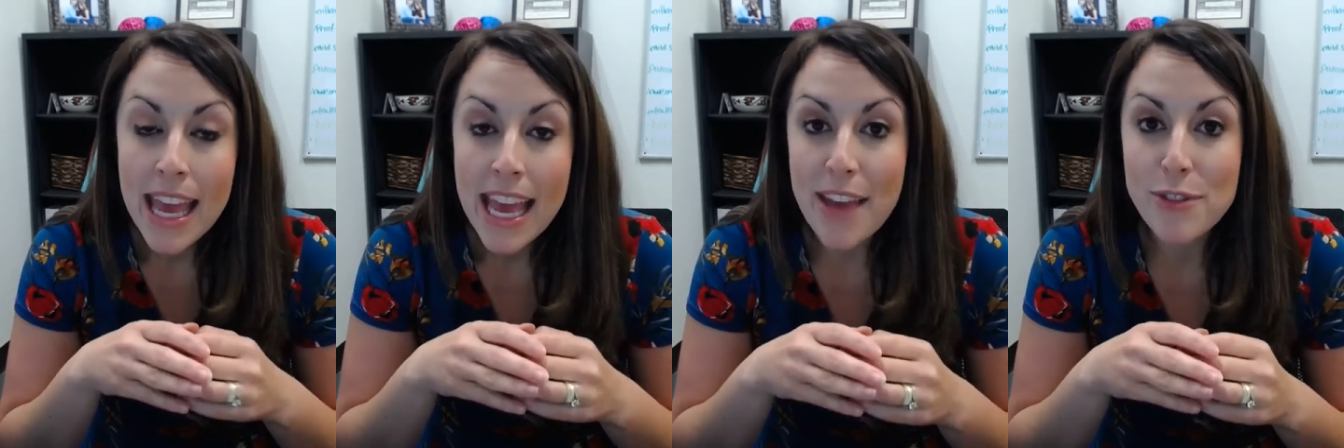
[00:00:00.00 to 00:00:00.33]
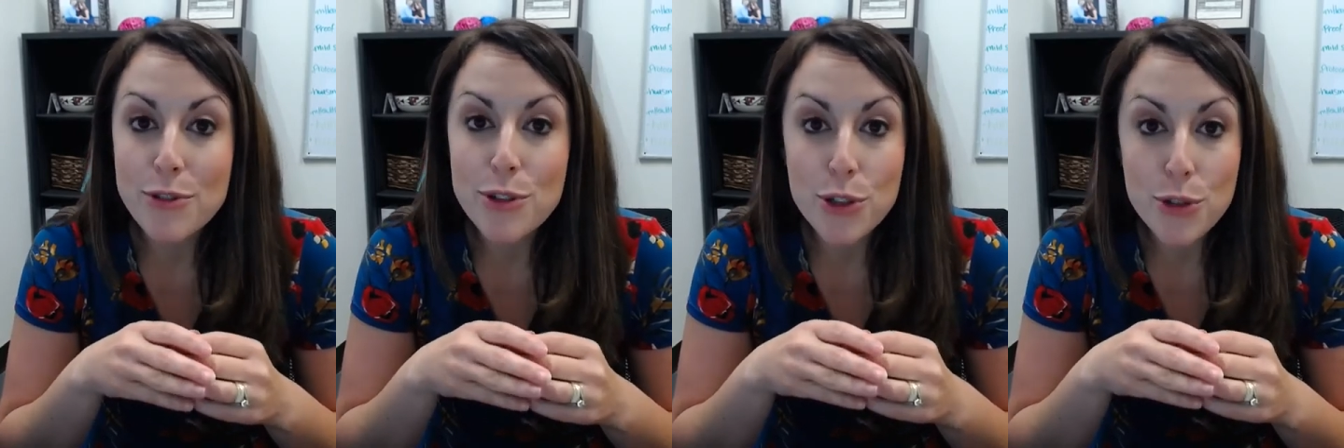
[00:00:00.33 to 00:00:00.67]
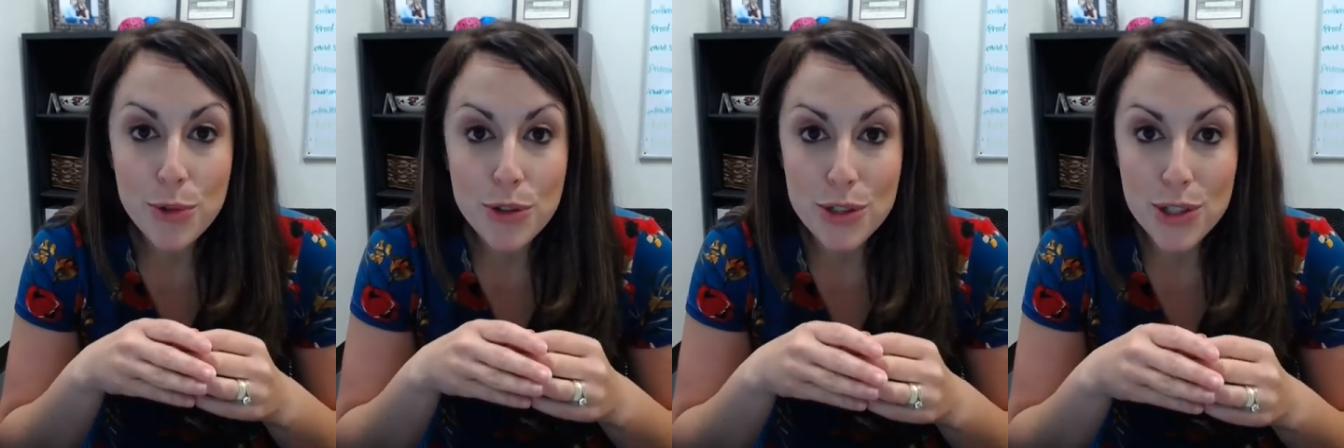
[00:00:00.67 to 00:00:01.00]
If you do
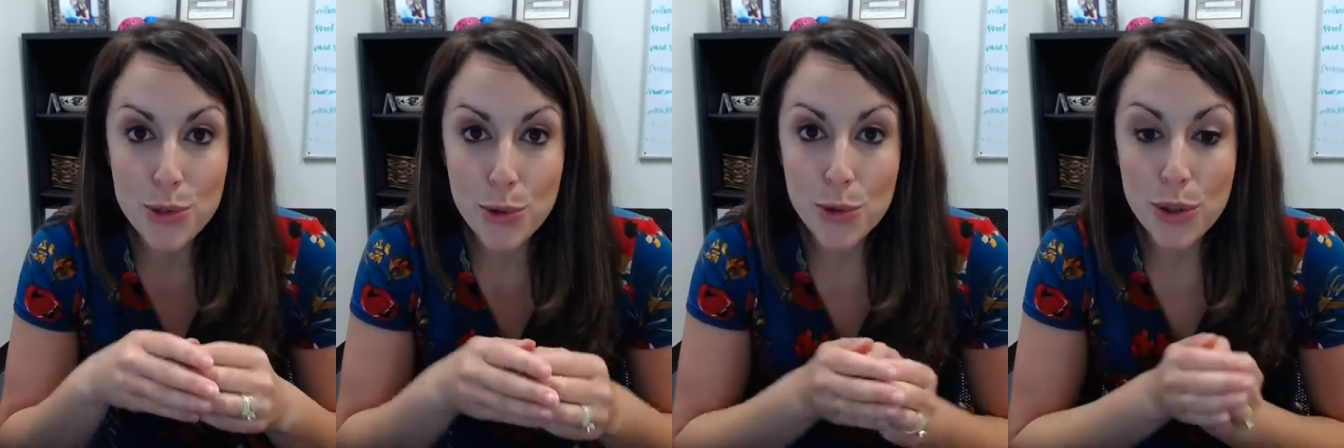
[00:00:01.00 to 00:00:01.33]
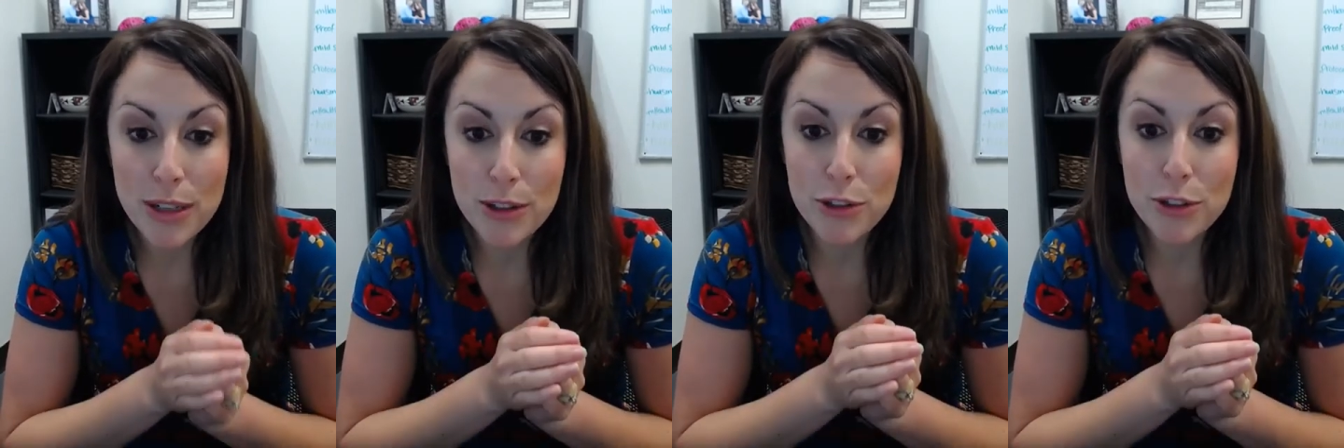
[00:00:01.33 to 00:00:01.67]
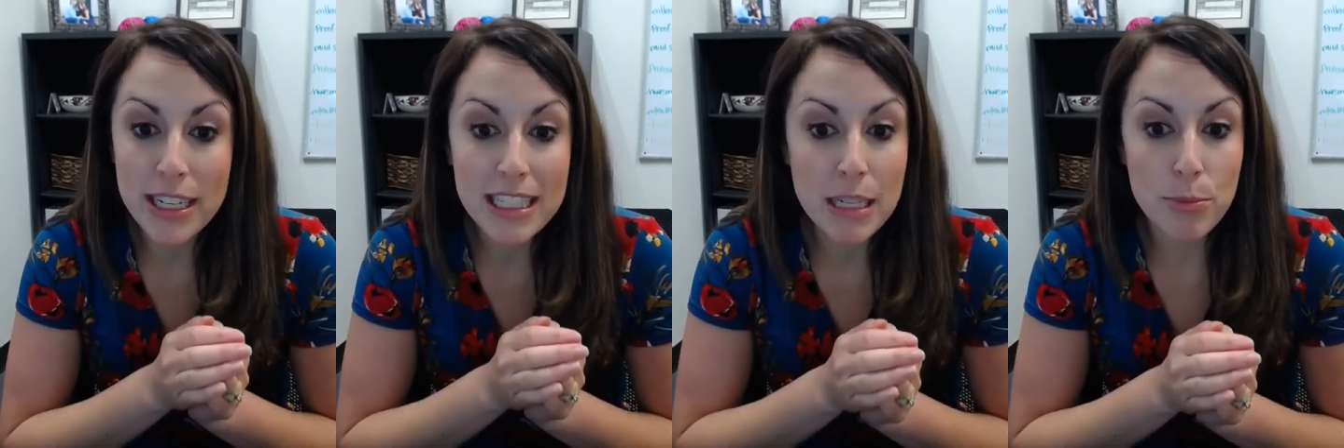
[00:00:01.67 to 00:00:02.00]
use the tool, I'd
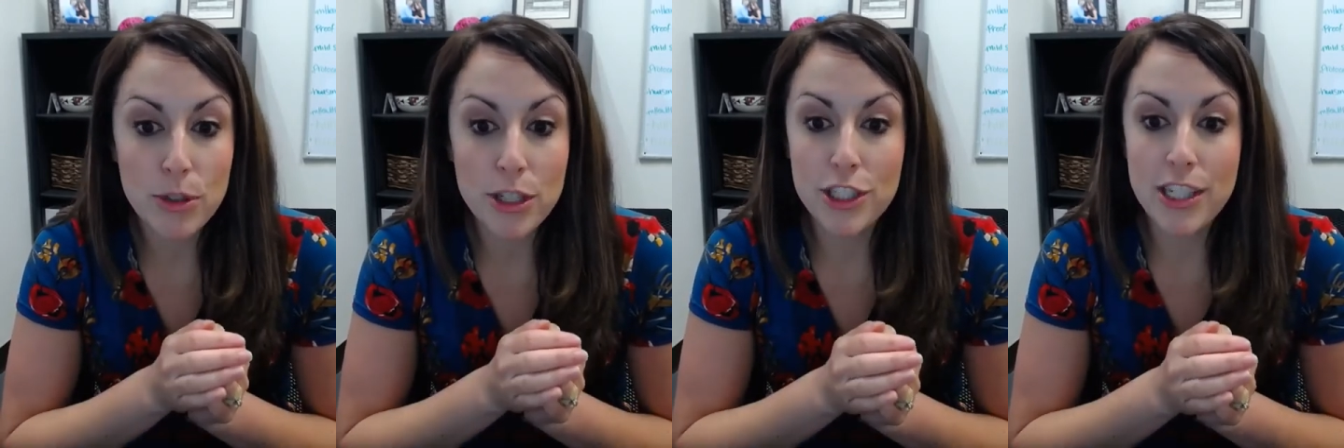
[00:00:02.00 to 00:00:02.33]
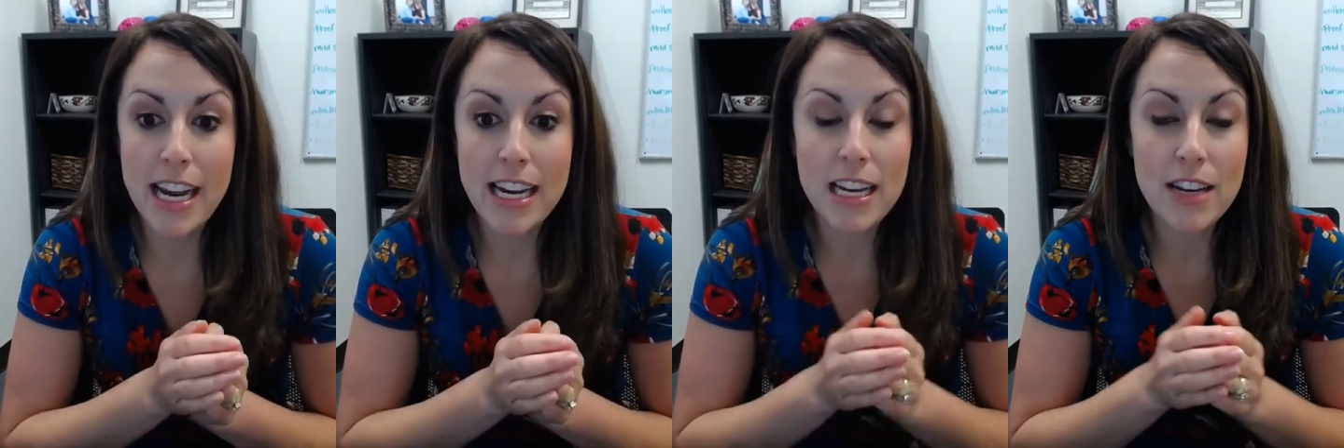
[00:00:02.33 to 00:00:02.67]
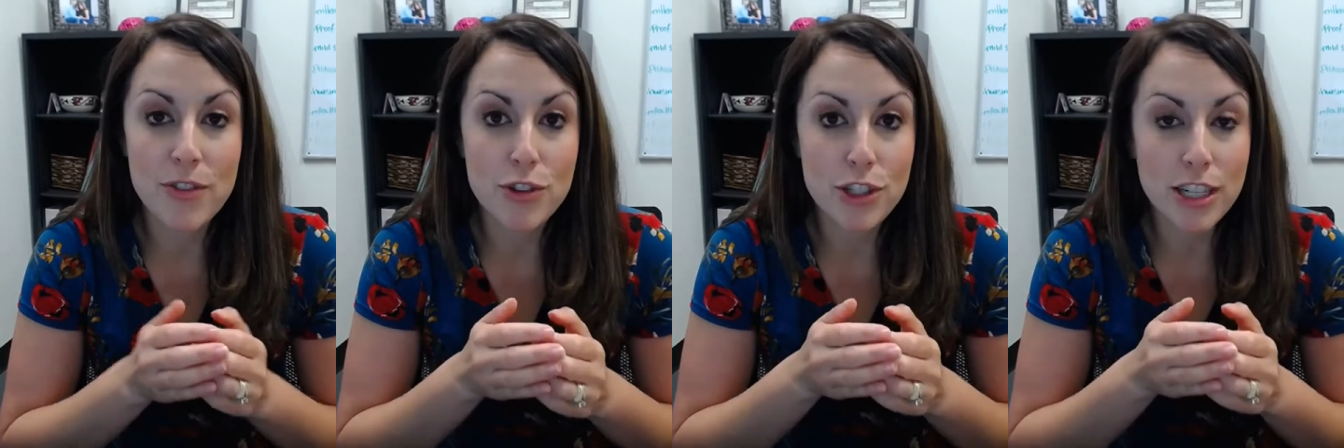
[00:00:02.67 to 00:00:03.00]
greatly appreciate it
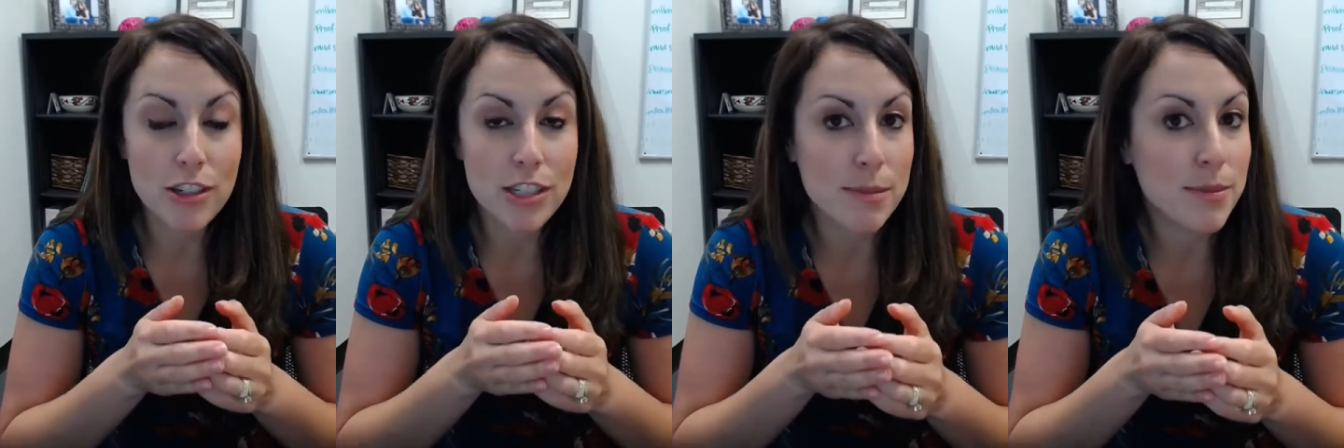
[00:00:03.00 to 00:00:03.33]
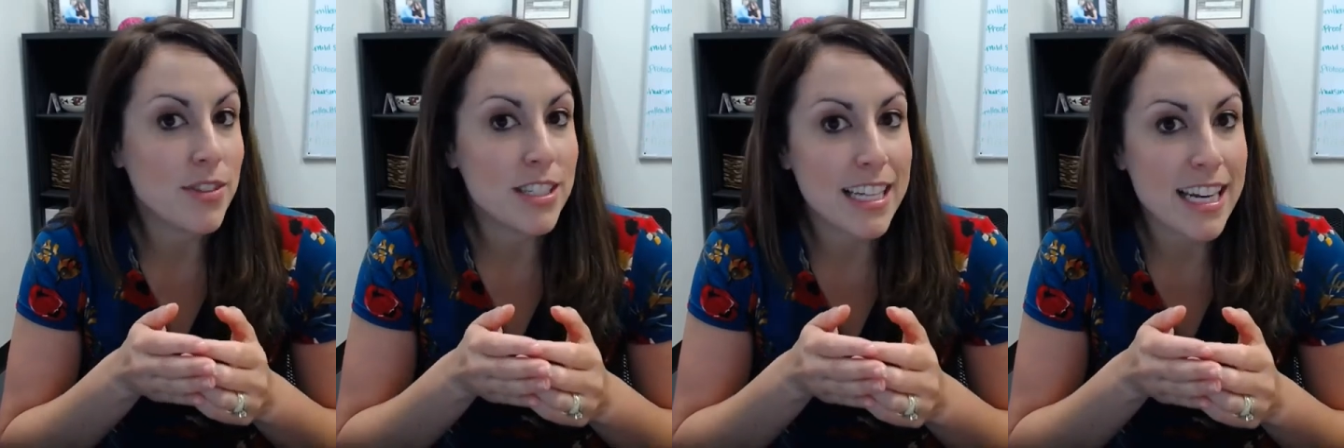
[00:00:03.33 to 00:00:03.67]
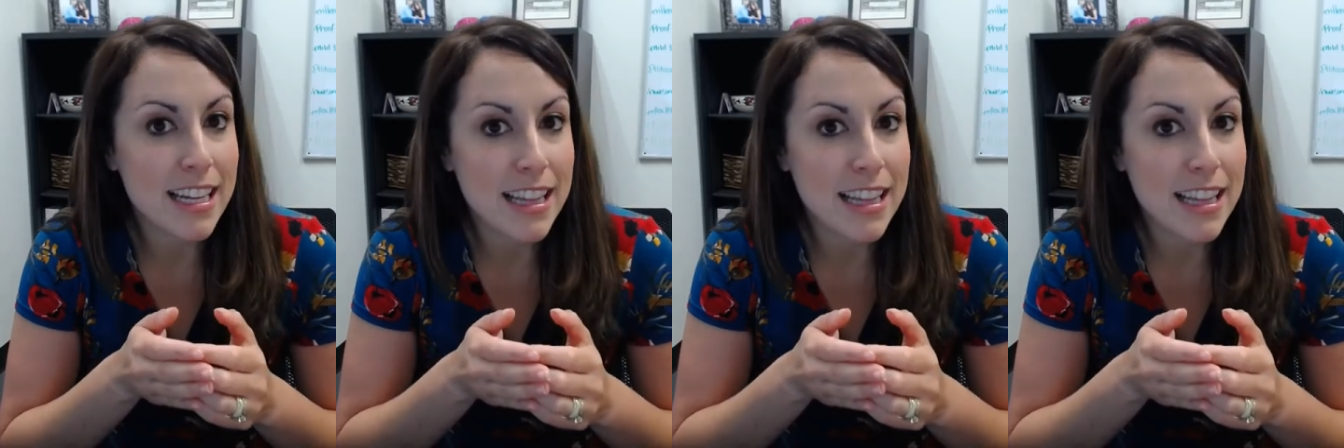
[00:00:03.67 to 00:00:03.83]
if you share some of the data